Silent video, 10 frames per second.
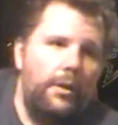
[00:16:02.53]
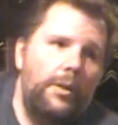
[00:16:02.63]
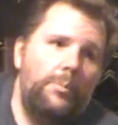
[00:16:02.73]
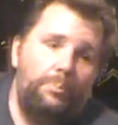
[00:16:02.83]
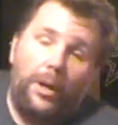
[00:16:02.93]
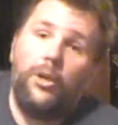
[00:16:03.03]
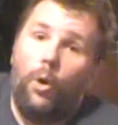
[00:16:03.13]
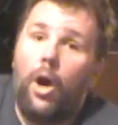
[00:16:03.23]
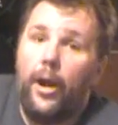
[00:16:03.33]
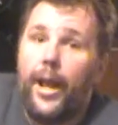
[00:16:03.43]
But you
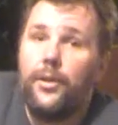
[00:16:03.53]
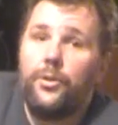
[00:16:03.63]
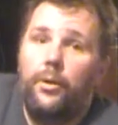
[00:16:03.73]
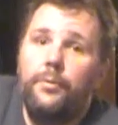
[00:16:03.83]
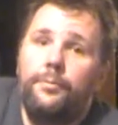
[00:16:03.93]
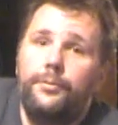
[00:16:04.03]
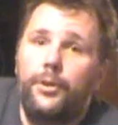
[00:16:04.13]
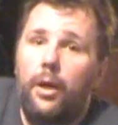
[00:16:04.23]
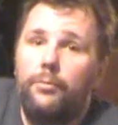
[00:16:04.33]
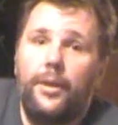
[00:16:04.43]
are an asshole,
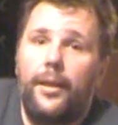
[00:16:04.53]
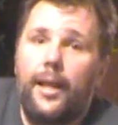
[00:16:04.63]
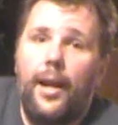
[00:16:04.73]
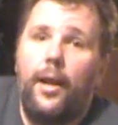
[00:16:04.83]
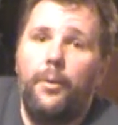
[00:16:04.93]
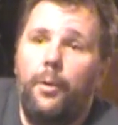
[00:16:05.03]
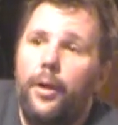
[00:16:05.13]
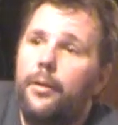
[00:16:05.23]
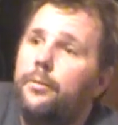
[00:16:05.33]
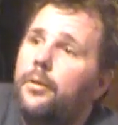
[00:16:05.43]
so take that how you want
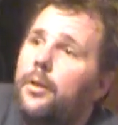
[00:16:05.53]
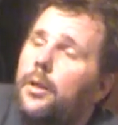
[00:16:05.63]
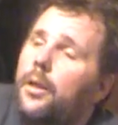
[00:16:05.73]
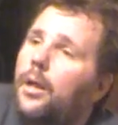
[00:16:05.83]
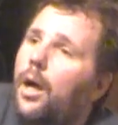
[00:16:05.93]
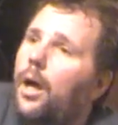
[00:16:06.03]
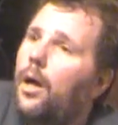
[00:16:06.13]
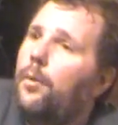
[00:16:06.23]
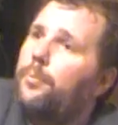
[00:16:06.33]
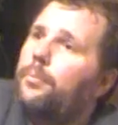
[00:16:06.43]
it.
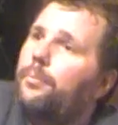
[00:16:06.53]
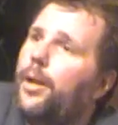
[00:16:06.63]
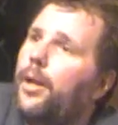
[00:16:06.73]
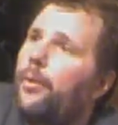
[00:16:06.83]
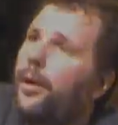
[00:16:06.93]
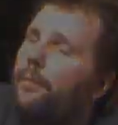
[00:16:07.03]
But anyway,